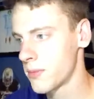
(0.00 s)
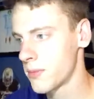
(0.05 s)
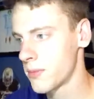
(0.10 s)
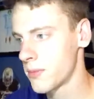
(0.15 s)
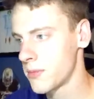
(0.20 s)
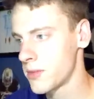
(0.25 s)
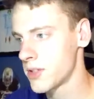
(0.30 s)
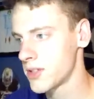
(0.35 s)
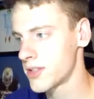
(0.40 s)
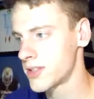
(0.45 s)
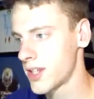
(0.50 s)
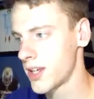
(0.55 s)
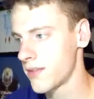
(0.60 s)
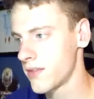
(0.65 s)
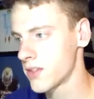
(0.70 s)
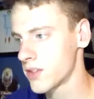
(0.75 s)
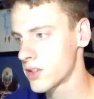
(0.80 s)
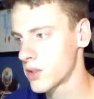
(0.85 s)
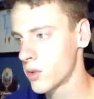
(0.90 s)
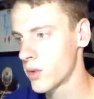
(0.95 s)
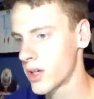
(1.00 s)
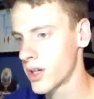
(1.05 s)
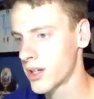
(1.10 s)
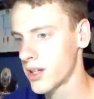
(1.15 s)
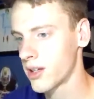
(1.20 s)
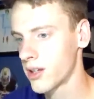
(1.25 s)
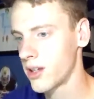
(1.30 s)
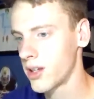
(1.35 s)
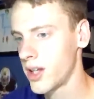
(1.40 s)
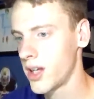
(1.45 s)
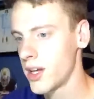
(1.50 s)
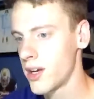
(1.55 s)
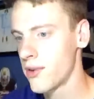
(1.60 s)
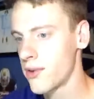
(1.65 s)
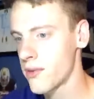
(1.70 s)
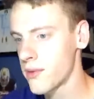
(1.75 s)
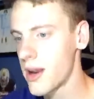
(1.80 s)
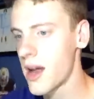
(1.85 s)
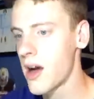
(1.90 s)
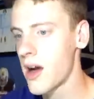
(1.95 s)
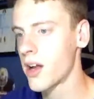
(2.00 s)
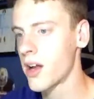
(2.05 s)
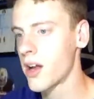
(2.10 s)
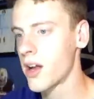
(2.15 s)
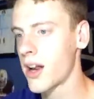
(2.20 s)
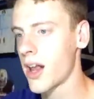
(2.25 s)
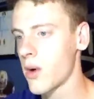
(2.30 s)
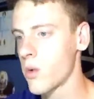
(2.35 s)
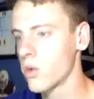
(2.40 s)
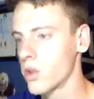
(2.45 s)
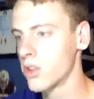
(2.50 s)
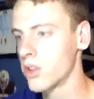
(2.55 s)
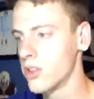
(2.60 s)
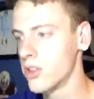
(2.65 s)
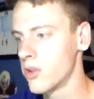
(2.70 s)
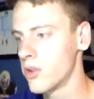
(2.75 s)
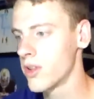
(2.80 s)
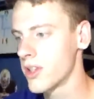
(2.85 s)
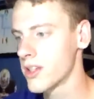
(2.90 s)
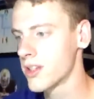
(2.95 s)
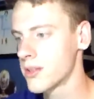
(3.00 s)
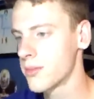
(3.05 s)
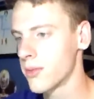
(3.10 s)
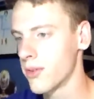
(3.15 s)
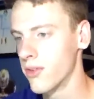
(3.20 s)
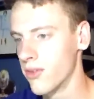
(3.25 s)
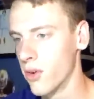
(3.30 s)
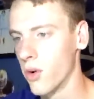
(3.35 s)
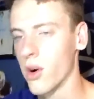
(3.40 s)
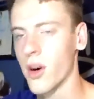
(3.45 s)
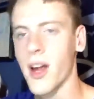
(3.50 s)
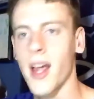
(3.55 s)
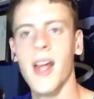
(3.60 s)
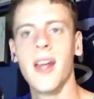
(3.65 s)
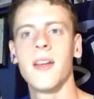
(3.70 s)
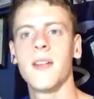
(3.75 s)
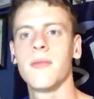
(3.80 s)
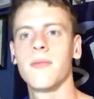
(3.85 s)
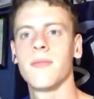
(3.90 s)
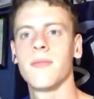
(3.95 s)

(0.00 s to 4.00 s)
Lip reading: Let me just save this quick. From now on, I will do this beforehand.